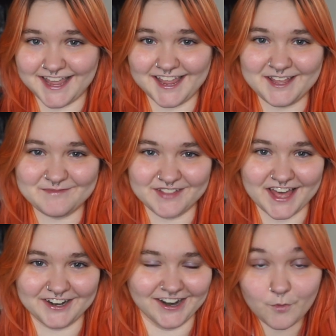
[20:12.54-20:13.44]
same
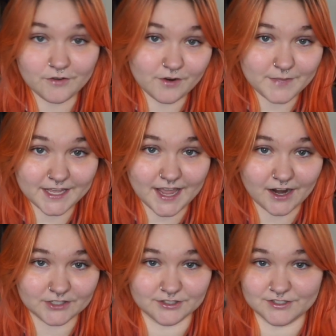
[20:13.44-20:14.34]
letter. One of our main
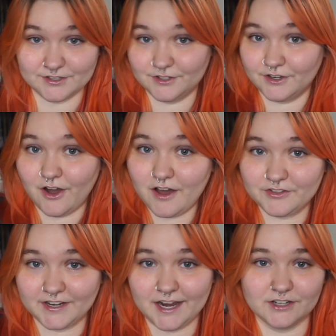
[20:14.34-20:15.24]
characters, the
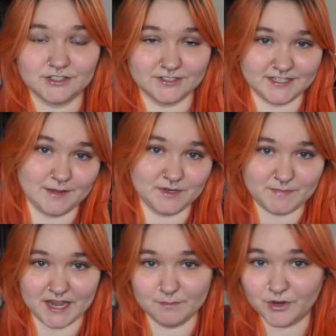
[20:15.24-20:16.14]
author character is named
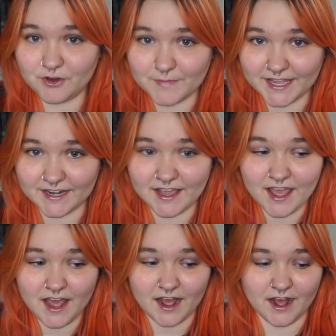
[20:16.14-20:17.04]
Ben Bookman.
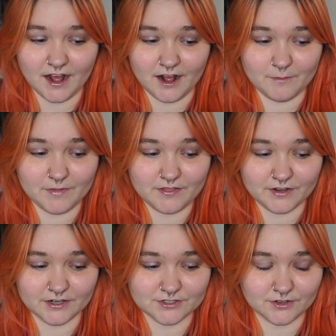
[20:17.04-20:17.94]
Um,
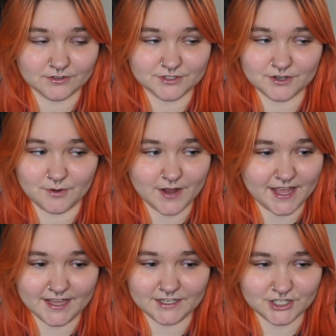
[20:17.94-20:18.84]
there's also
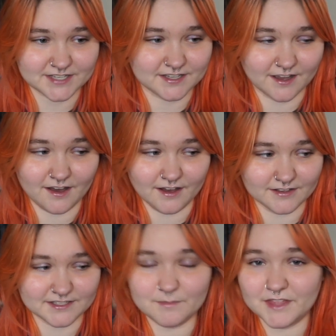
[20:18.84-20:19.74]
a Jessica
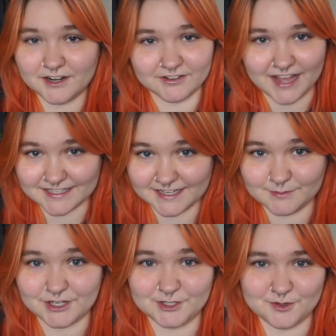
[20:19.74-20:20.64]
something, her last name
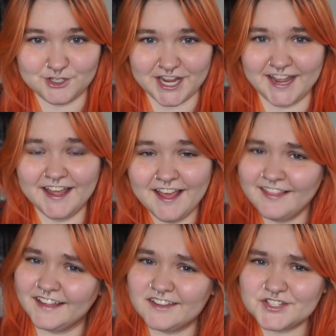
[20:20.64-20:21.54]
starts with J day.
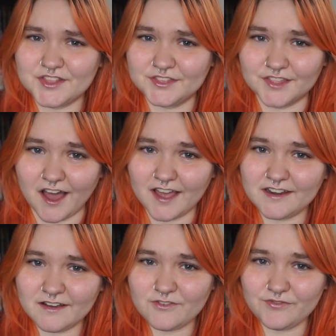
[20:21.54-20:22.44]
Like there's a
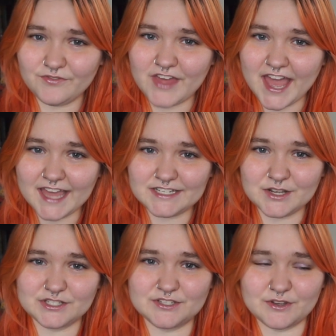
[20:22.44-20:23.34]
lot of that.
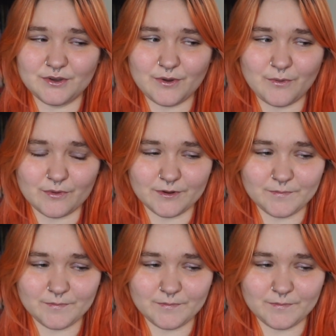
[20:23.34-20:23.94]
So